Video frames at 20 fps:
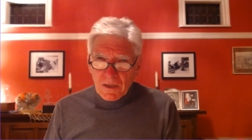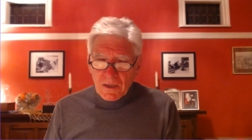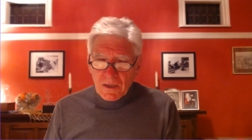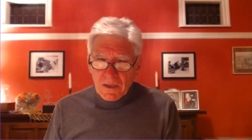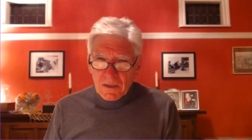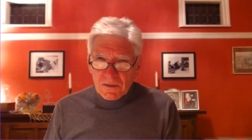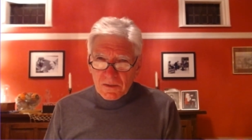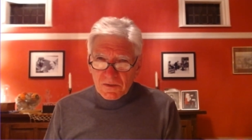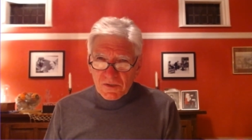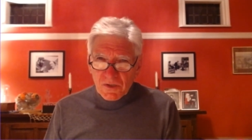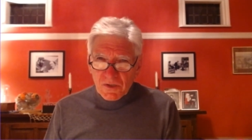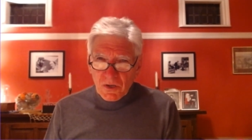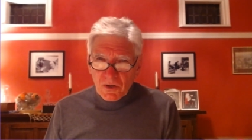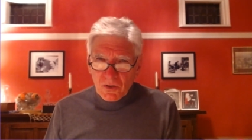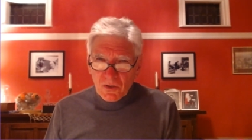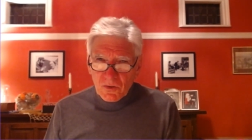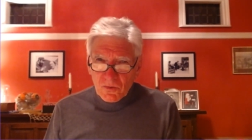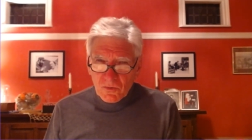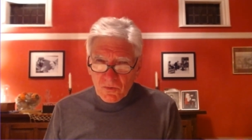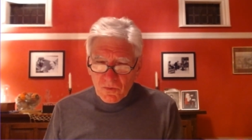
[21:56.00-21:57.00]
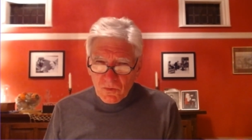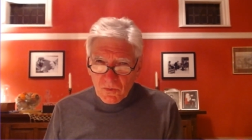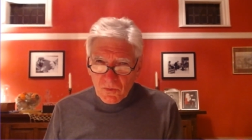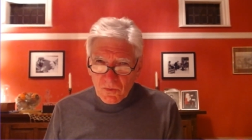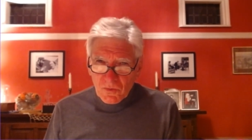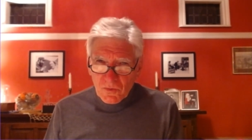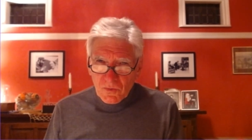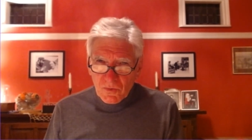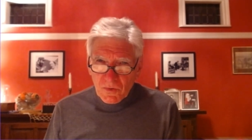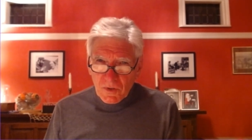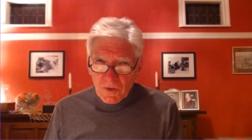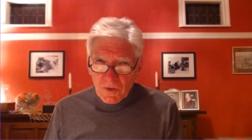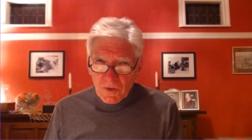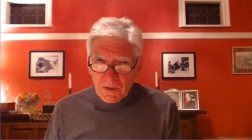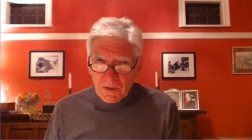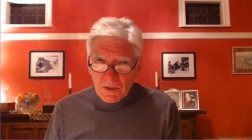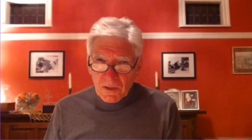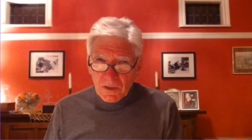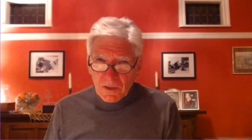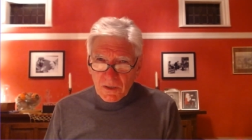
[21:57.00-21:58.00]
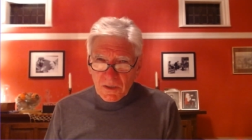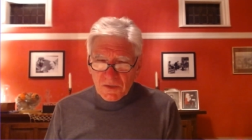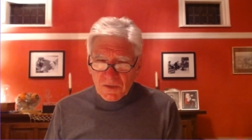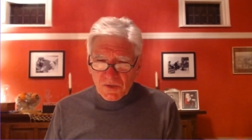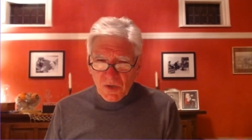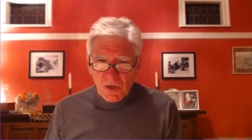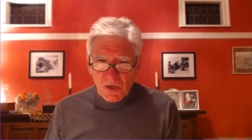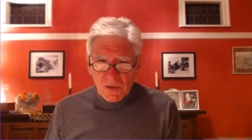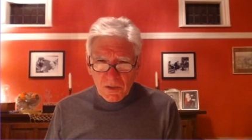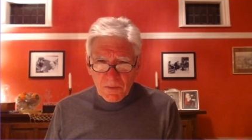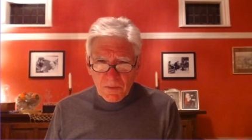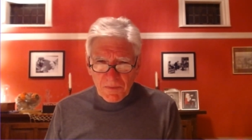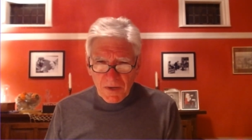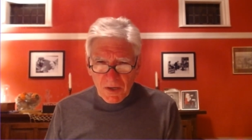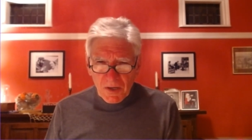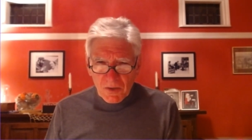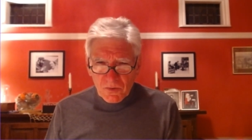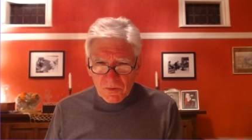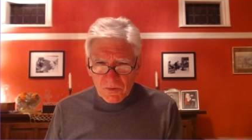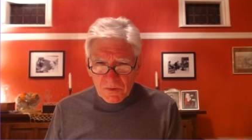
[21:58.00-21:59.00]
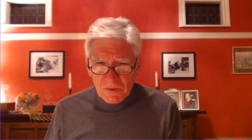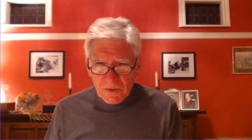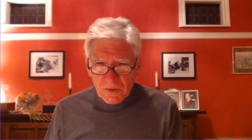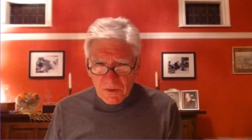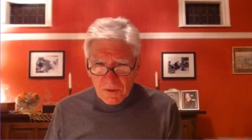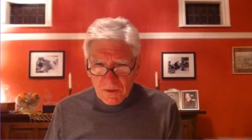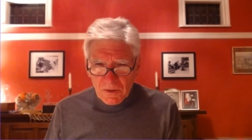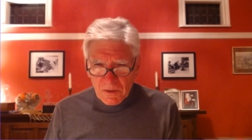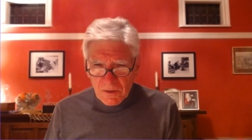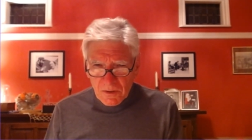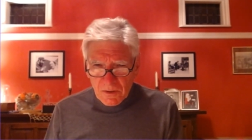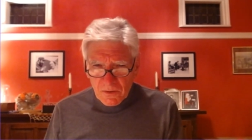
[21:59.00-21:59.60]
so it's all about the